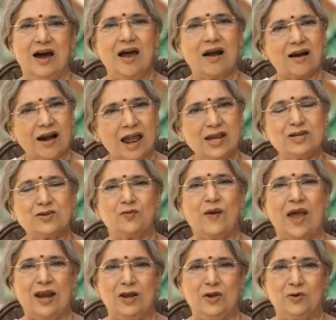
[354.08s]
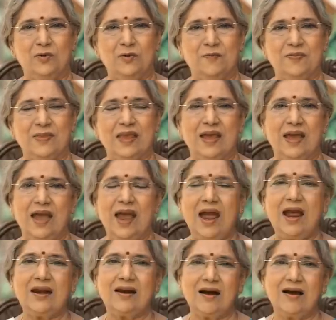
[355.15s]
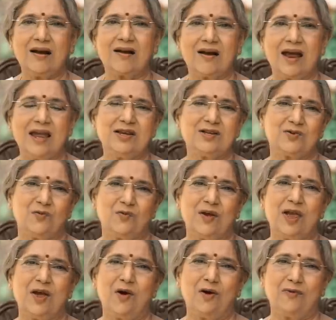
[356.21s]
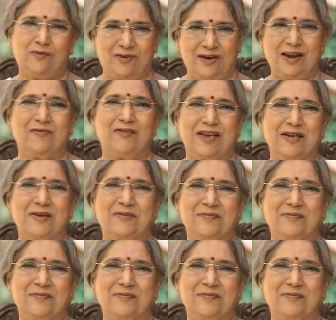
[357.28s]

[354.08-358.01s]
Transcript: a right value, and a right way of living.